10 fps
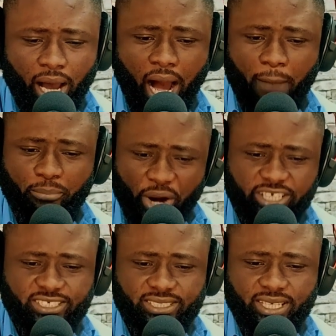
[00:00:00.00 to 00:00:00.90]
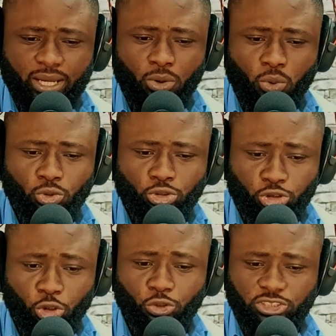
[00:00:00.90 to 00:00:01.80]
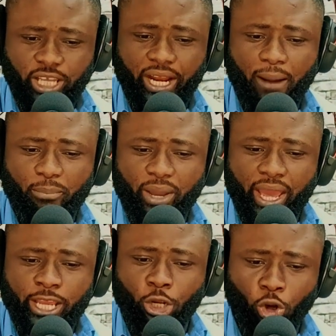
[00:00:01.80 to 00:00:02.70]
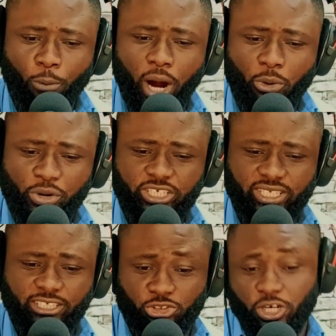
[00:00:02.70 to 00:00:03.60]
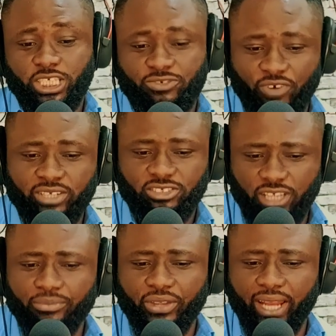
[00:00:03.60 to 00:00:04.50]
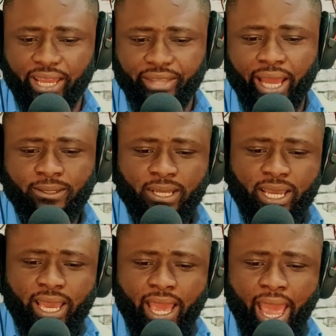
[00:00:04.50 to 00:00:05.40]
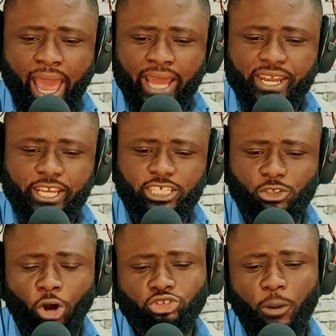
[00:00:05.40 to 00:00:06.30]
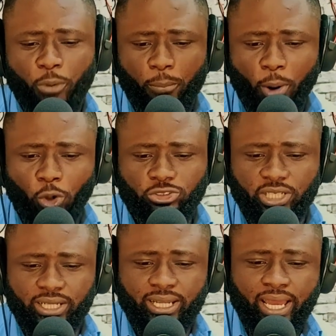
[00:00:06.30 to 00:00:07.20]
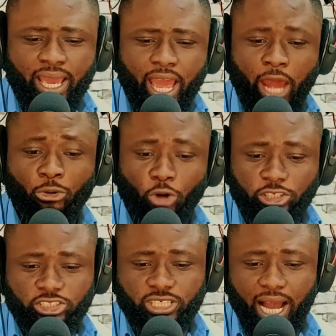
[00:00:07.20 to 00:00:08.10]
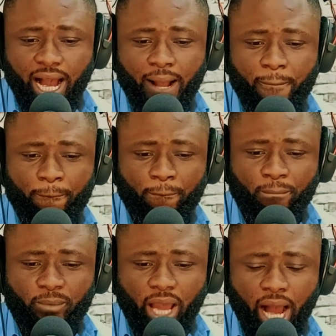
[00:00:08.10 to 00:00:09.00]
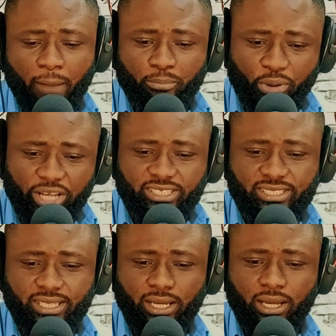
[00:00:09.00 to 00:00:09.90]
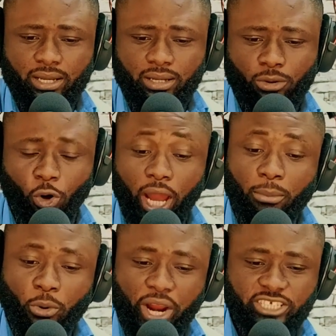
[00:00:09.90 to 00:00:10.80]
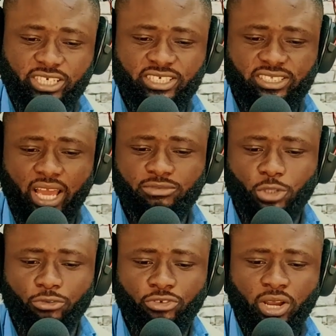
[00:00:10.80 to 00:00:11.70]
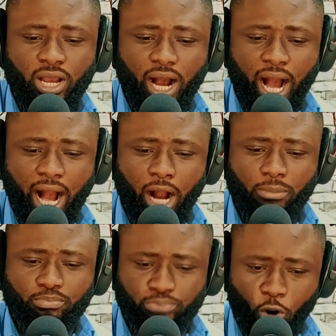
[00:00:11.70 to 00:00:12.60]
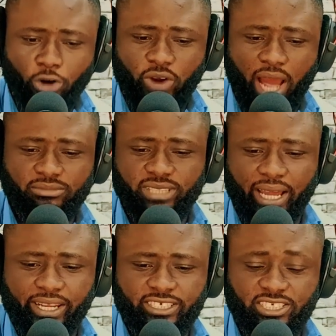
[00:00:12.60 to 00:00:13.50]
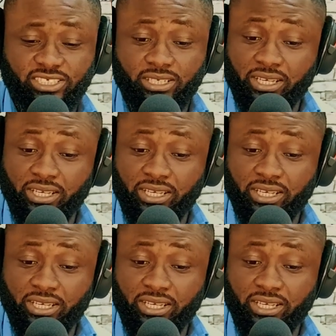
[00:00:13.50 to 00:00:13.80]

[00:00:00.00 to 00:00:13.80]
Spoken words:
BRICS should set up a global research trust fund, something like that. And he's also proposing a Russia-BRICS collaboration in terms of programs that is